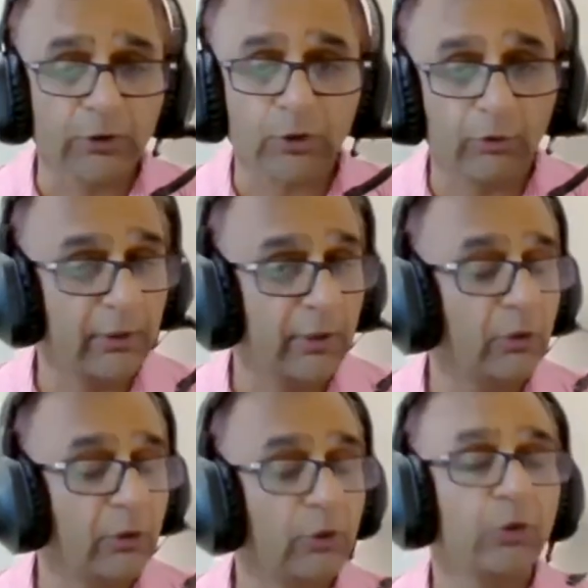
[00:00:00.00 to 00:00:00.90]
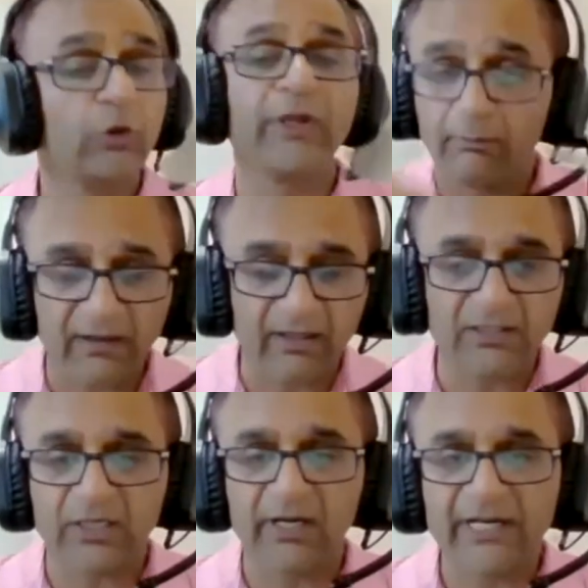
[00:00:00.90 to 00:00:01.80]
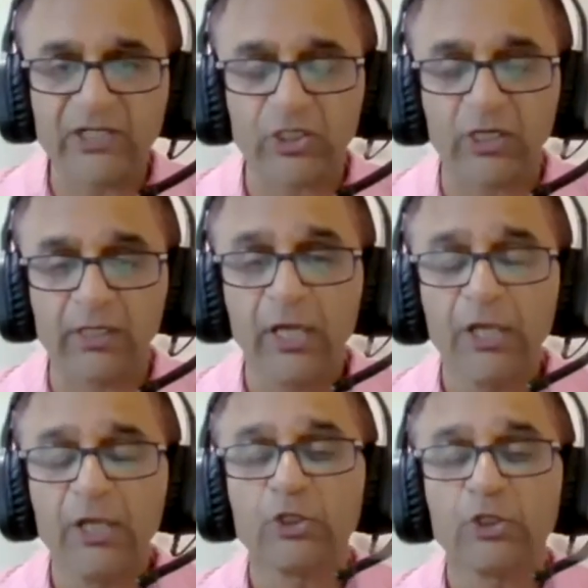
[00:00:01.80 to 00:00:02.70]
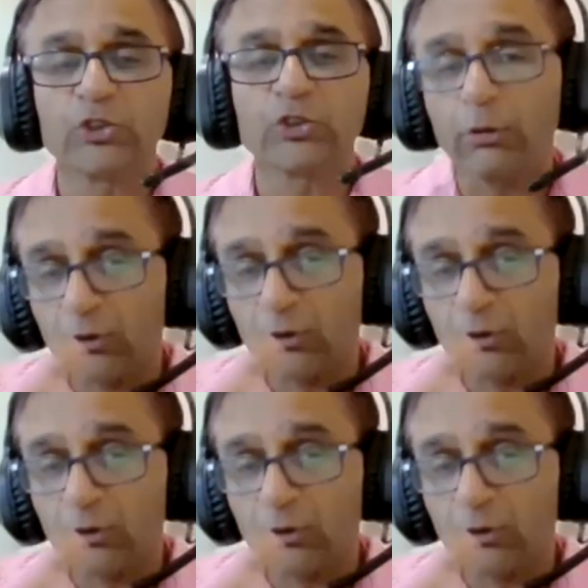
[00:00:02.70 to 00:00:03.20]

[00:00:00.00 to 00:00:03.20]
and also, doing your bank reconciliation.